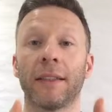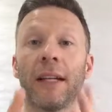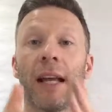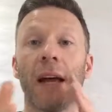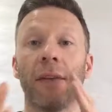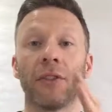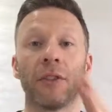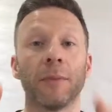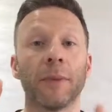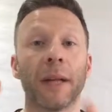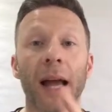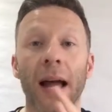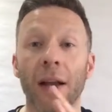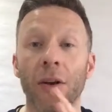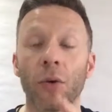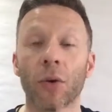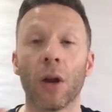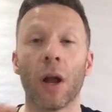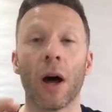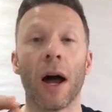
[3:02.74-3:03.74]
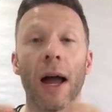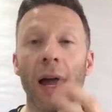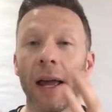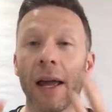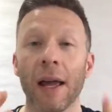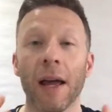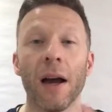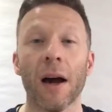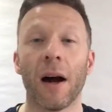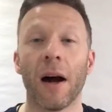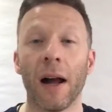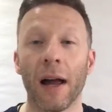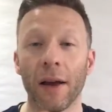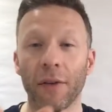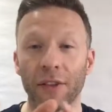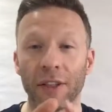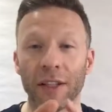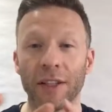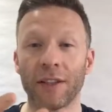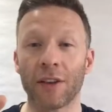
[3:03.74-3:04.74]
and have some candlelight. I
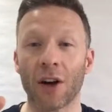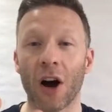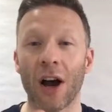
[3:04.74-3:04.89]
have these